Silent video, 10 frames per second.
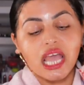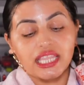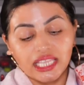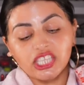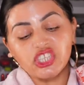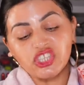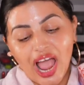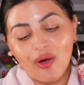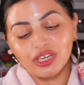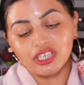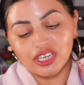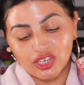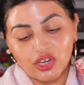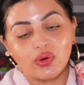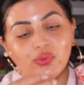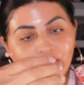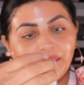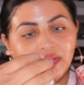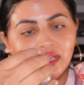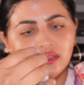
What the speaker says: This is shower cream.